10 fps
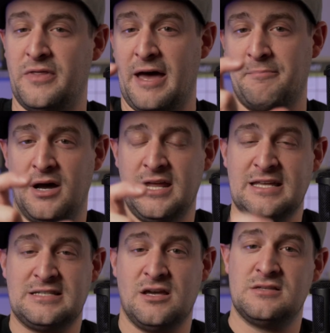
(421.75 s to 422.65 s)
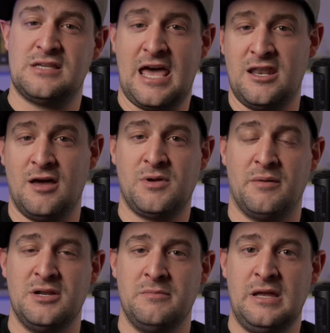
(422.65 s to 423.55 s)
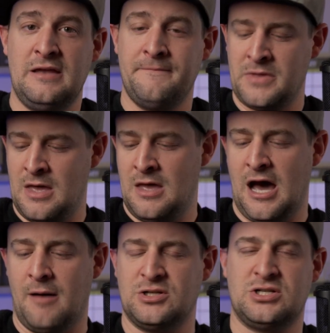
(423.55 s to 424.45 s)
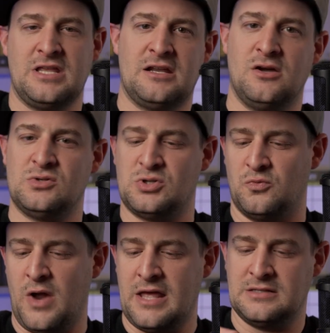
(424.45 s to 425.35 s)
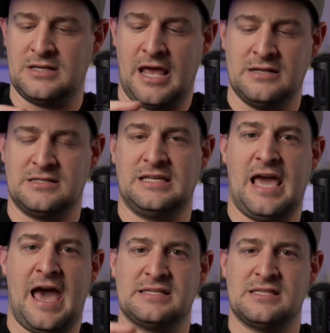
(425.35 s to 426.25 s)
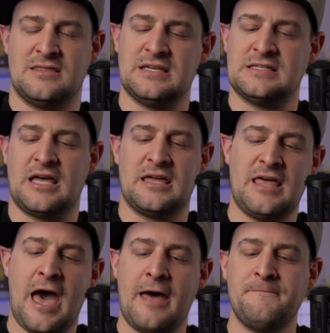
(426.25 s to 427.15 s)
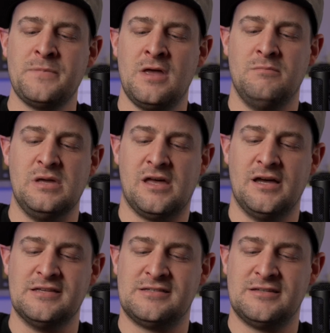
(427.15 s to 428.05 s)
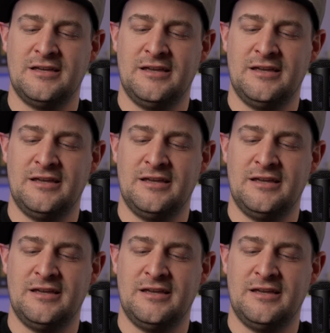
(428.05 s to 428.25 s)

that money that does end up coming to me how much of that goes to rent and to gas and things like that, because